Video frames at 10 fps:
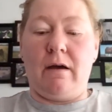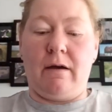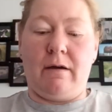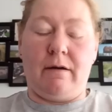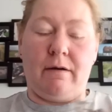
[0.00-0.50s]

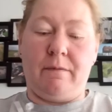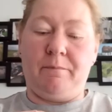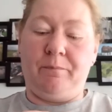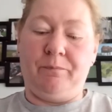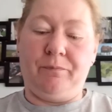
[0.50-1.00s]

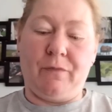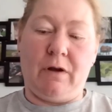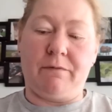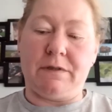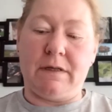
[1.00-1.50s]

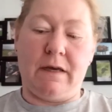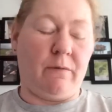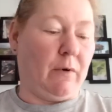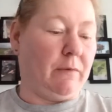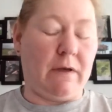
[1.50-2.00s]
Obviously it
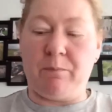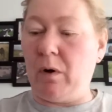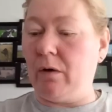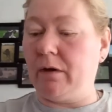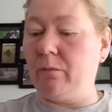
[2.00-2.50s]
will need
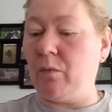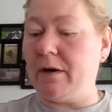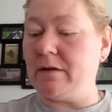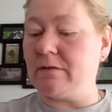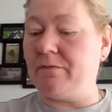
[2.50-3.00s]
blocking when
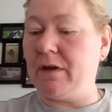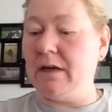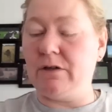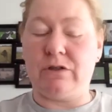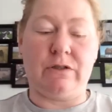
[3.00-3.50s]
it's
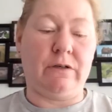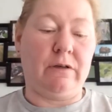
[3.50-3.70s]
finished,